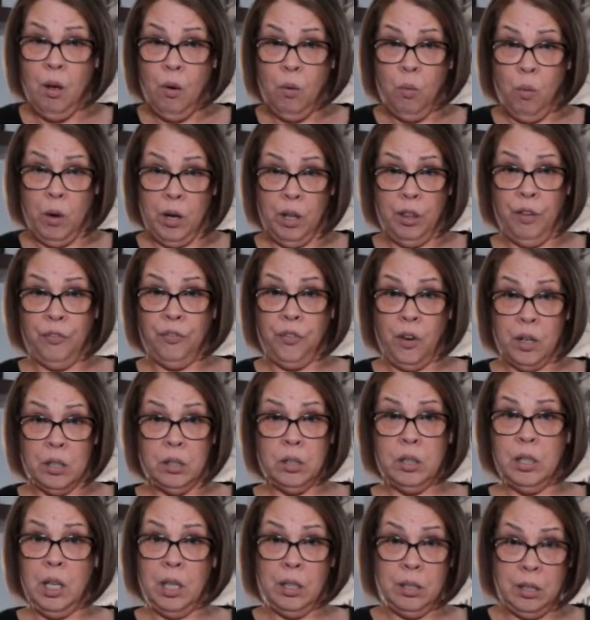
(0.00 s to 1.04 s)
One of the
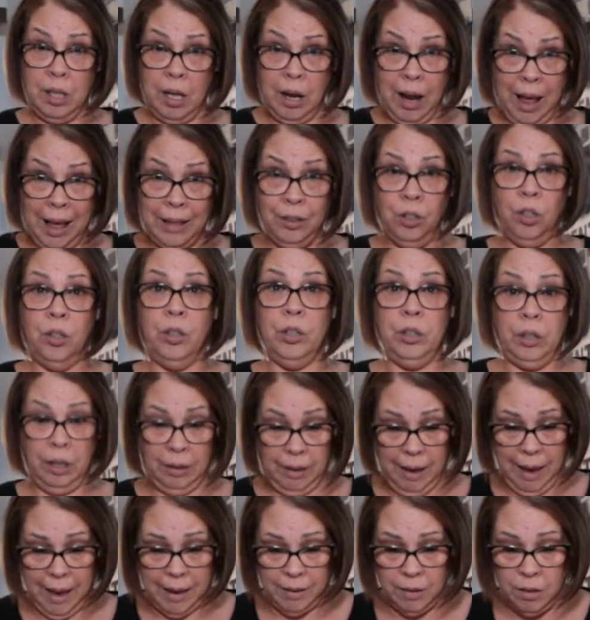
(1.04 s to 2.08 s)
first things that I learned,
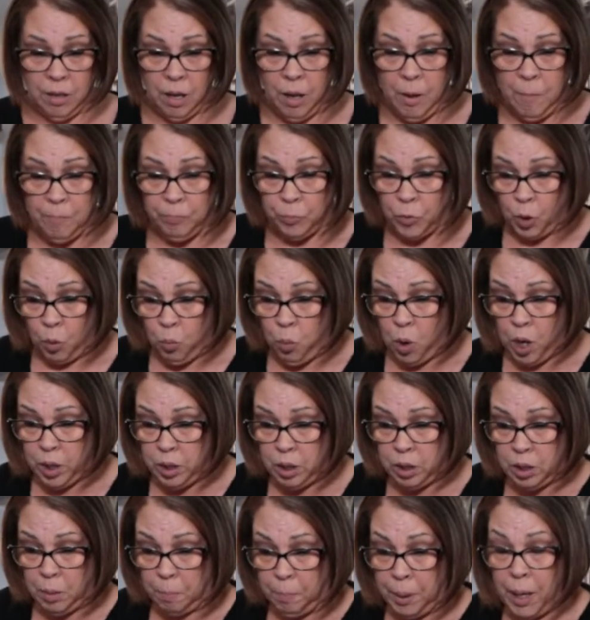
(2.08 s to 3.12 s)
again,
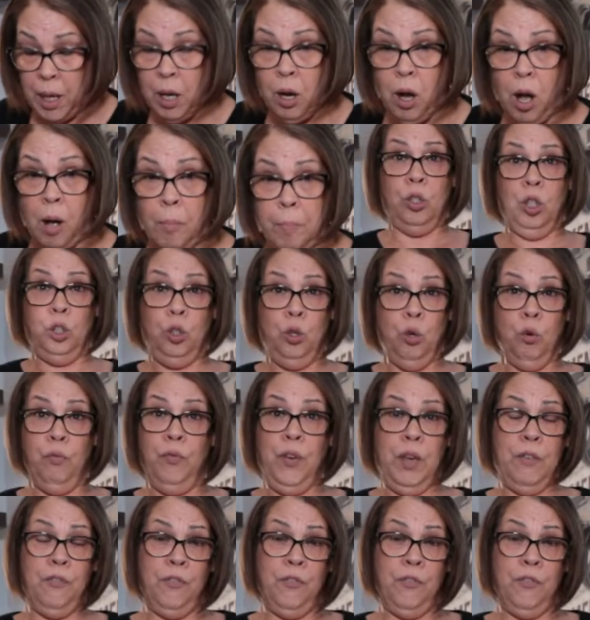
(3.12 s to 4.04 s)
was to pick up the UV